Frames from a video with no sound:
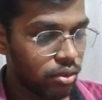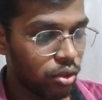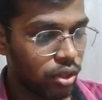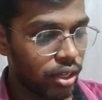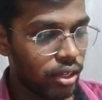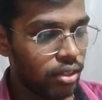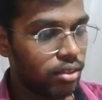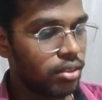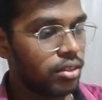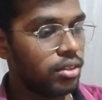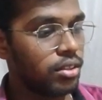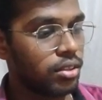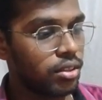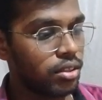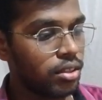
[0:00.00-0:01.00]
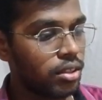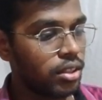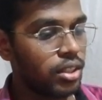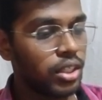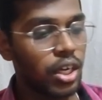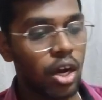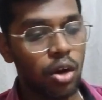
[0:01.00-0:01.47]
Okay.
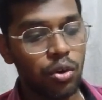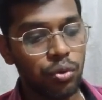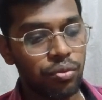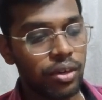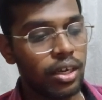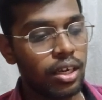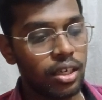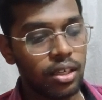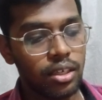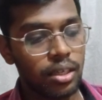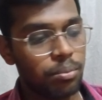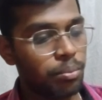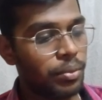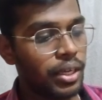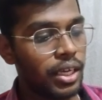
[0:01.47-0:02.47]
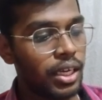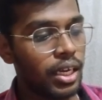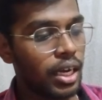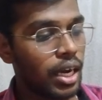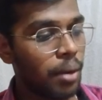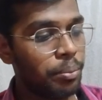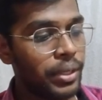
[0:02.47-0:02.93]
Now it will
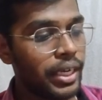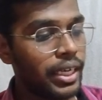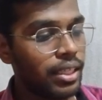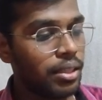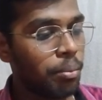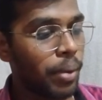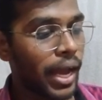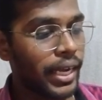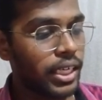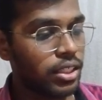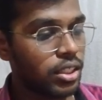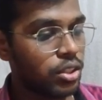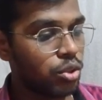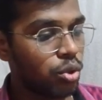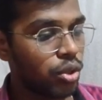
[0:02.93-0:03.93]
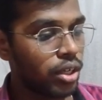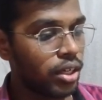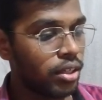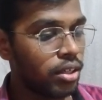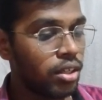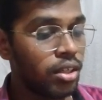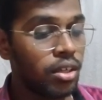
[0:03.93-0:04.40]
be updating the packages.
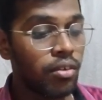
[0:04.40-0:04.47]
Okay.